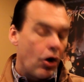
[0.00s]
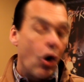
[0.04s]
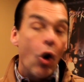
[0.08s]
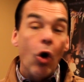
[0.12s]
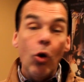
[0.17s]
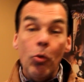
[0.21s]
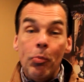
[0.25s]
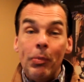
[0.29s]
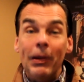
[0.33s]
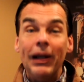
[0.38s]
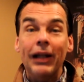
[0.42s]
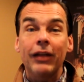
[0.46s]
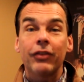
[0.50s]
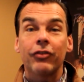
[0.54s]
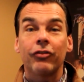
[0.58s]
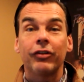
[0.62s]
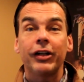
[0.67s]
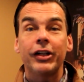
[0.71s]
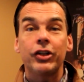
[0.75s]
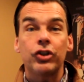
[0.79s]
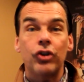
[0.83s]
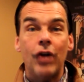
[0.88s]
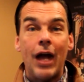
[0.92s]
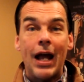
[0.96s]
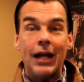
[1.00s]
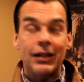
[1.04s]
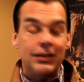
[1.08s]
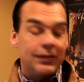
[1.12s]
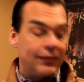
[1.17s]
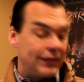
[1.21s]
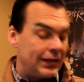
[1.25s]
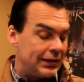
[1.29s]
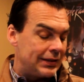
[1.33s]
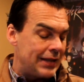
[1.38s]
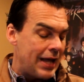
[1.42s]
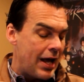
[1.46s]
Opening 3 tracks
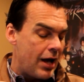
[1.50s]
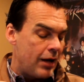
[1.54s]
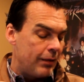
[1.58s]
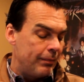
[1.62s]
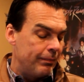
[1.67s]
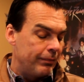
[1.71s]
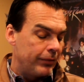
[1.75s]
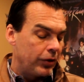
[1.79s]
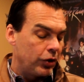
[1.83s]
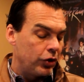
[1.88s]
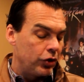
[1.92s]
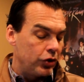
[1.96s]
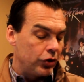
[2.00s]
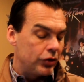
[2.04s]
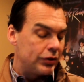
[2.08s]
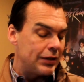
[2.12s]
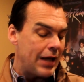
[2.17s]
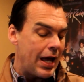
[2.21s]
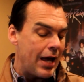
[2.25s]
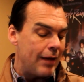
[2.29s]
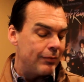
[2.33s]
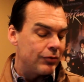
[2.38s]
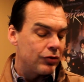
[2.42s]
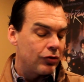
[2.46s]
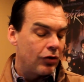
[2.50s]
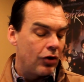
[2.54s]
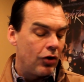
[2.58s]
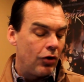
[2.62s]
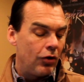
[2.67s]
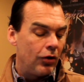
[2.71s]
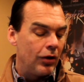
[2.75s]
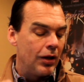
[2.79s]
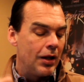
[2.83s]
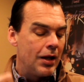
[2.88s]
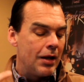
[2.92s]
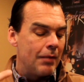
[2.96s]
of this album: Good Times
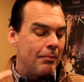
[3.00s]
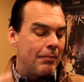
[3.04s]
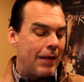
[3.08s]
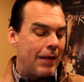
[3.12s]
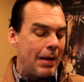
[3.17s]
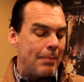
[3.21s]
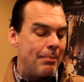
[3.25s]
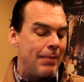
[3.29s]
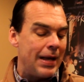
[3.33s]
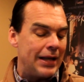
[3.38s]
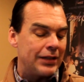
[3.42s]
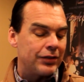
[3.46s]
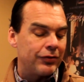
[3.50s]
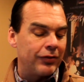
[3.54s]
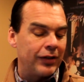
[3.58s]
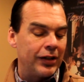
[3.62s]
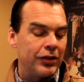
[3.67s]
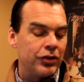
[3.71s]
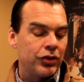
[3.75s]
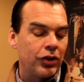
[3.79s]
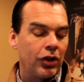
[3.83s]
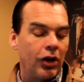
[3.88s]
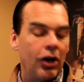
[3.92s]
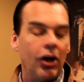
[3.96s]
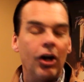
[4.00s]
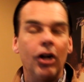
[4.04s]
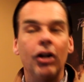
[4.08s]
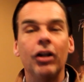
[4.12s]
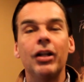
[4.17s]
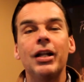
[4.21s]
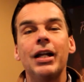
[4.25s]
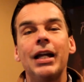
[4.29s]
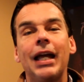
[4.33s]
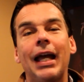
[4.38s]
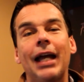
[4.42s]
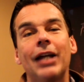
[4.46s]
Roll, My Best Friend's Girl,
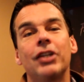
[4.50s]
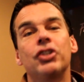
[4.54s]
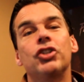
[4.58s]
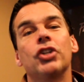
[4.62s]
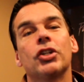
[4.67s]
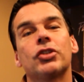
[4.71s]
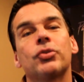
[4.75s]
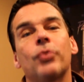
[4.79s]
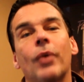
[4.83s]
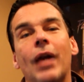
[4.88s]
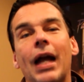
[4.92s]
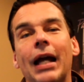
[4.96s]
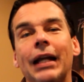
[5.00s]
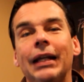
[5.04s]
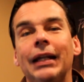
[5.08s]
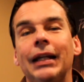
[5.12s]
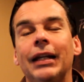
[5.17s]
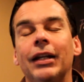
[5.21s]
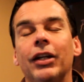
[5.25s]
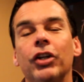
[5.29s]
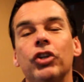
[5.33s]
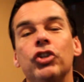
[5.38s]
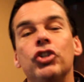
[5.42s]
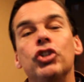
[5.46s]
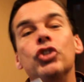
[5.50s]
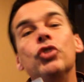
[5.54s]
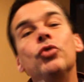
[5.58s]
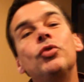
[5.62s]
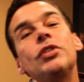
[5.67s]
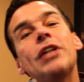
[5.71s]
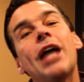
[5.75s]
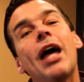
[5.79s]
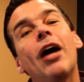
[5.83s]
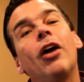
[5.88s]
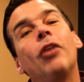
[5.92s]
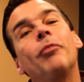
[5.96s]
and Just What I Needed. You
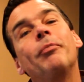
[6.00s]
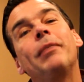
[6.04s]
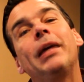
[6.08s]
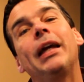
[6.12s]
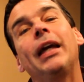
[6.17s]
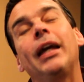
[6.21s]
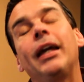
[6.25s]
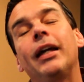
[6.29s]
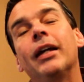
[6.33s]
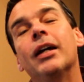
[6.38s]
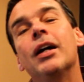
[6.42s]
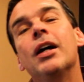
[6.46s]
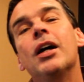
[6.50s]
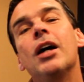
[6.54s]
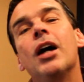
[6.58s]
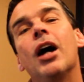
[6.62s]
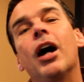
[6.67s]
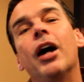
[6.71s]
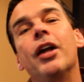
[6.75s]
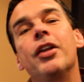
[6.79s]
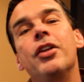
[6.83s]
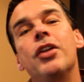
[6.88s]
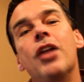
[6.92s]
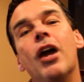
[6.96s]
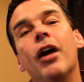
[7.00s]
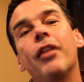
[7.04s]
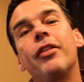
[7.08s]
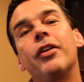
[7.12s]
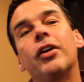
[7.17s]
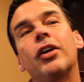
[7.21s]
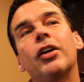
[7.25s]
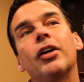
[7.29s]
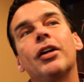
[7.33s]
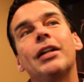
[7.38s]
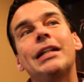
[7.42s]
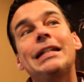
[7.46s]
tell me
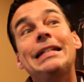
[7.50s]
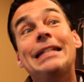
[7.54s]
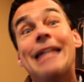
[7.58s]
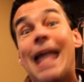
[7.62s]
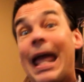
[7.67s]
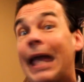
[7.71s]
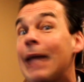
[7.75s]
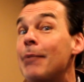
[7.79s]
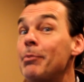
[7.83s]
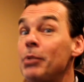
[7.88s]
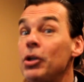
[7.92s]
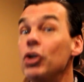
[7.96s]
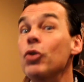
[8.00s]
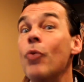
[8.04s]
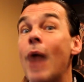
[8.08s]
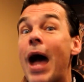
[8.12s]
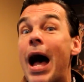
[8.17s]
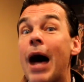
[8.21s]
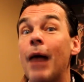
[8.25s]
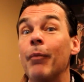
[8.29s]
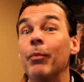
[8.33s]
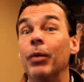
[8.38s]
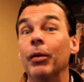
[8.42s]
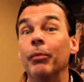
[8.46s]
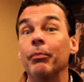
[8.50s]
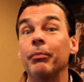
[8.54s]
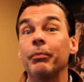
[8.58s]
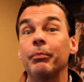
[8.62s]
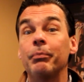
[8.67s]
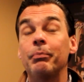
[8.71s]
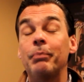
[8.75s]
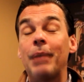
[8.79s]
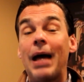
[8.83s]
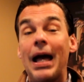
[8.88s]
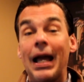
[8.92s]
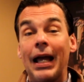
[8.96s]
another debut album
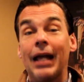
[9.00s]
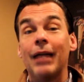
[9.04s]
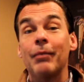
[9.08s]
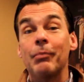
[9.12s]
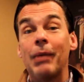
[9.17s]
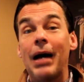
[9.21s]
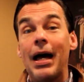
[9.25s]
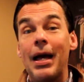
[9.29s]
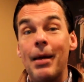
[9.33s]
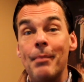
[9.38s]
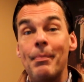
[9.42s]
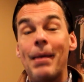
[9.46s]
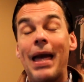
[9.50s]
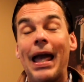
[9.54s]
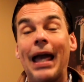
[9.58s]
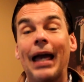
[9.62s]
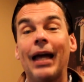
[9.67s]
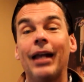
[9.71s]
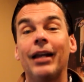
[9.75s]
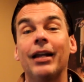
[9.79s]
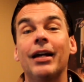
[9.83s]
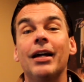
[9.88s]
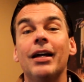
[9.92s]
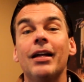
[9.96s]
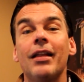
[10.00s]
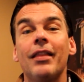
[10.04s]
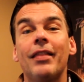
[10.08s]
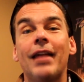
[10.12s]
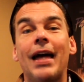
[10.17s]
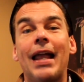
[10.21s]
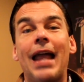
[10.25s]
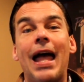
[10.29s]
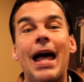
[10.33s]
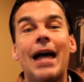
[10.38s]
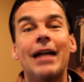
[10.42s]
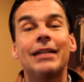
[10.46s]
by a band
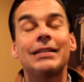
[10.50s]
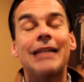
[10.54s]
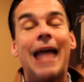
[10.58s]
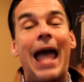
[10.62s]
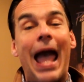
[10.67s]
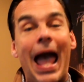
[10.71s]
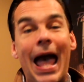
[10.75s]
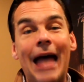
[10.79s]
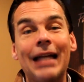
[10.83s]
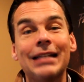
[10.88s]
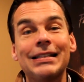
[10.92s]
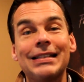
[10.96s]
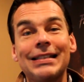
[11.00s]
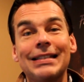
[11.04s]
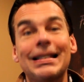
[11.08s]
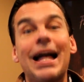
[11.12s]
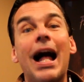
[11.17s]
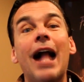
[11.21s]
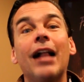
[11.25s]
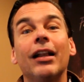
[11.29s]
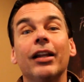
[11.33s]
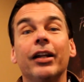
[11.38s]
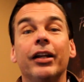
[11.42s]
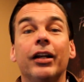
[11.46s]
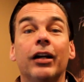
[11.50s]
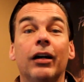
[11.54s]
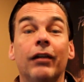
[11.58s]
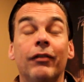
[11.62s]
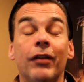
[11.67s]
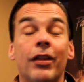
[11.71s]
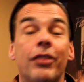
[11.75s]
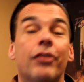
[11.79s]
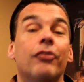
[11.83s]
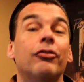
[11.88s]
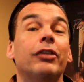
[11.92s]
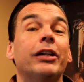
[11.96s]
that has as solid of
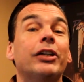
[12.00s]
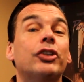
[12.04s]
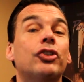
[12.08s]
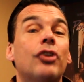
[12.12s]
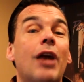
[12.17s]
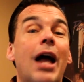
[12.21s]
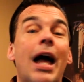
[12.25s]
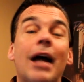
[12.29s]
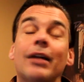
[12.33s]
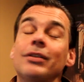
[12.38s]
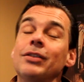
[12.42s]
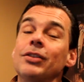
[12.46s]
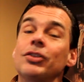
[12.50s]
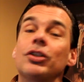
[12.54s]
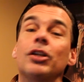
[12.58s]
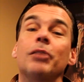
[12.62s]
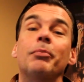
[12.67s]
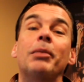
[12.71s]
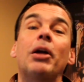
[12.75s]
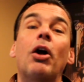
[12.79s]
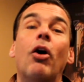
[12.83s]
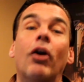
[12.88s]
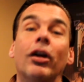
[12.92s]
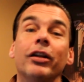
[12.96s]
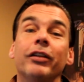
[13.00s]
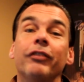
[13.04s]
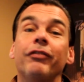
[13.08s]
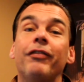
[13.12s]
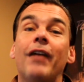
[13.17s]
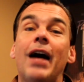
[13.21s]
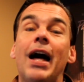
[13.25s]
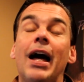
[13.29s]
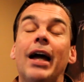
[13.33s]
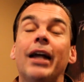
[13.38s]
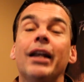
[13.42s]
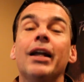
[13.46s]
a 3 tracks. It's going to be hard to
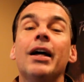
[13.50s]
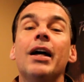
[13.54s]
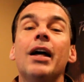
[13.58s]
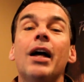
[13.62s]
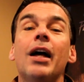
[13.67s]
find.